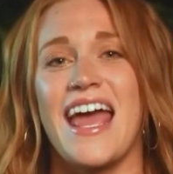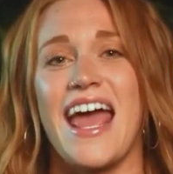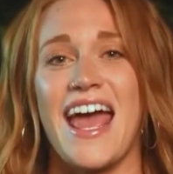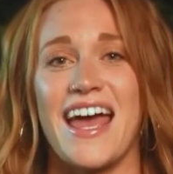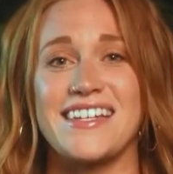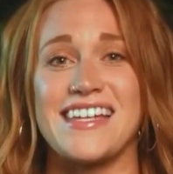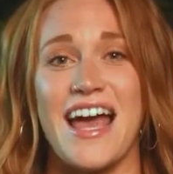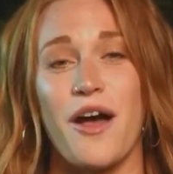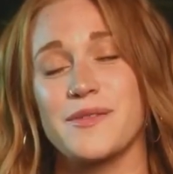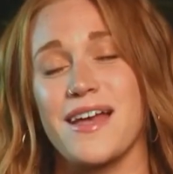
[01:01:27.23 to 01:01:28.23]
and it
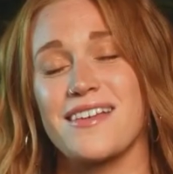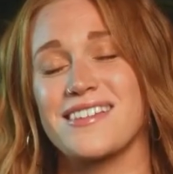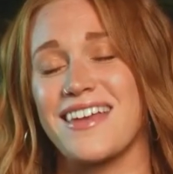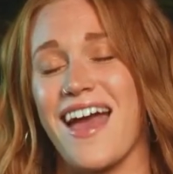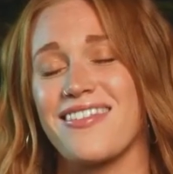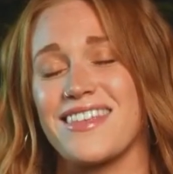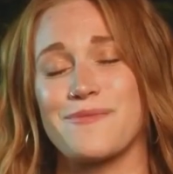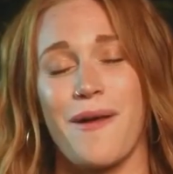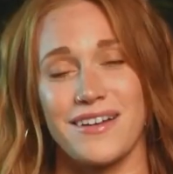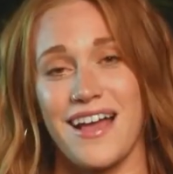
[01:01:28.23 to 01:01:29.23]
helps us get this
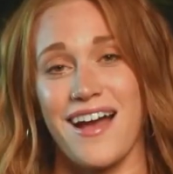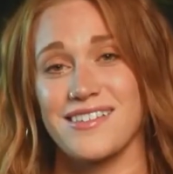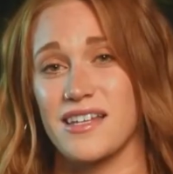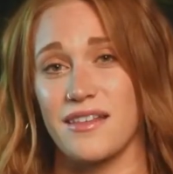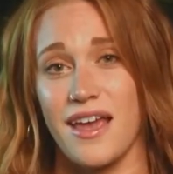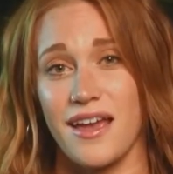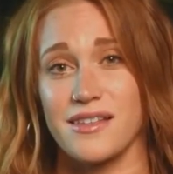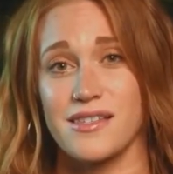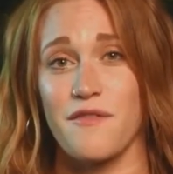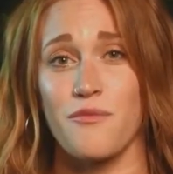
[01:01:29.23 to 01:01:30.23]
podcast in the
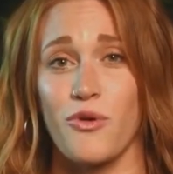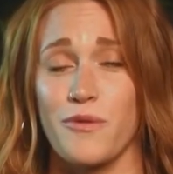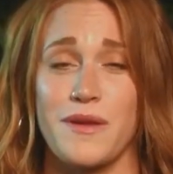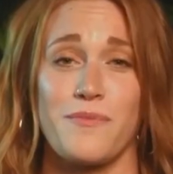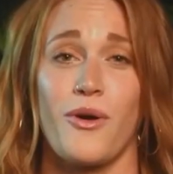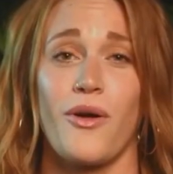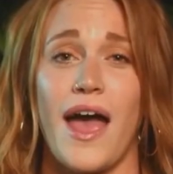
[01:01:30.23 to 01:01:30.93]
hands of more people